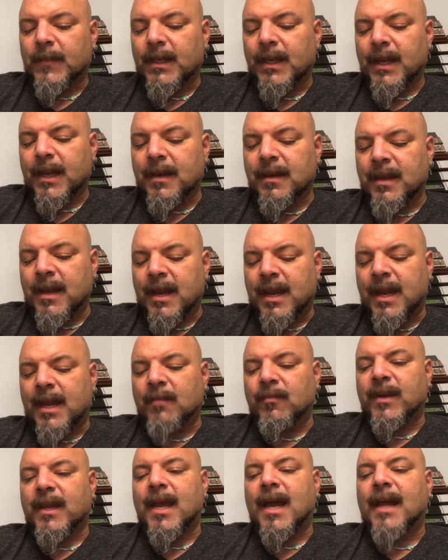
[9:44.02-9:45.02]
And then
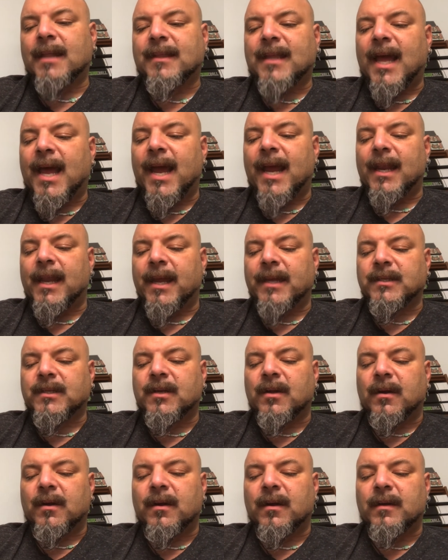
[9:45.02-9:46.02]
we got the highlights
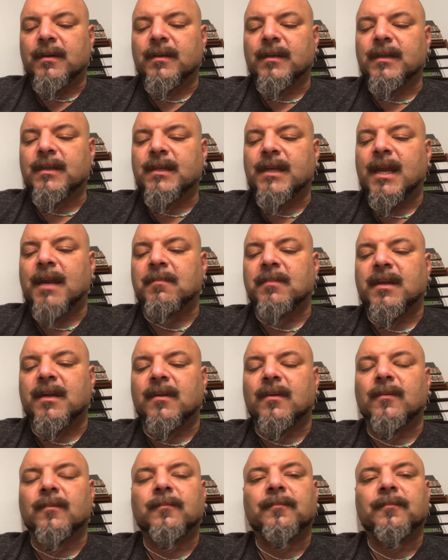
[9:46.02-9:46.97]
card. Same deal.